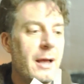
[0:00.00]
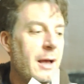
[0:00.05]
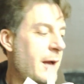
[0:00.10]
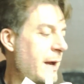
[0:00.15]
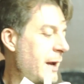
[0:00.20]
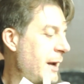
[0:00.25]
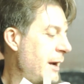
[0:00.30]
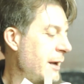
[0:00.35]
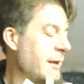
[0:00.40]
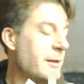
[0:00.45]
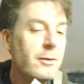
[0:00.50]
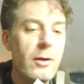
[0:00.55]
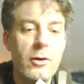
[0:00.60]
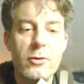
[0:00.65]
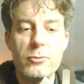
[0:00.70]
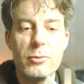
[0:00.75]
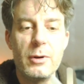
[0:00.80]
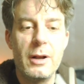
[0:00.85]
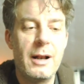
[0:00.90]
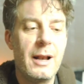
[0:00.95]
I
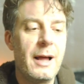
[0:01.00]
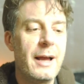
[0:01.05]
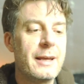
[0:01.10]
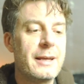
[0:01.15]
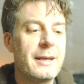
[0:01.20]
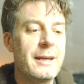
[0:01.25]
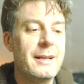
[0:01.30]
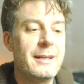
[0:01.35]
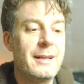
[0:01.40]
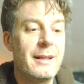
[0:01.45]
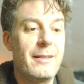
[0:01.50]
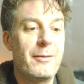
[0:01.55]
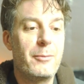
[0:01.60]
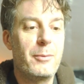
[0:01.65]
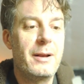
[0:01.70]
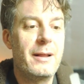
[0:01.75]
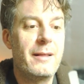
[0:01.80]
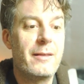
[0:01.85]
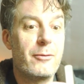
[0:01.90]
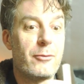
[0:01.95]
don't really like it. It's
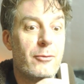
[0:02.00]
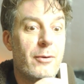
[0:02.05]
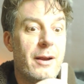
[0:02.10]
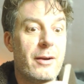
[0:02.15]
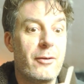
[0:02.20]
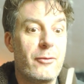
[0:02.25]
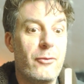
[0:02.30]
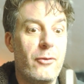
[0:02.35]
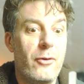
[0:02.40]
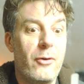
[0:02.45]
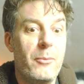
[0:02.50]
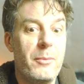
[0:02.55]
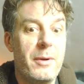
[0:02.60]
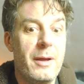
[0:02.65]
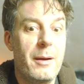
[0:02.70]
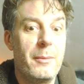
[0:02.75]
really strange for me.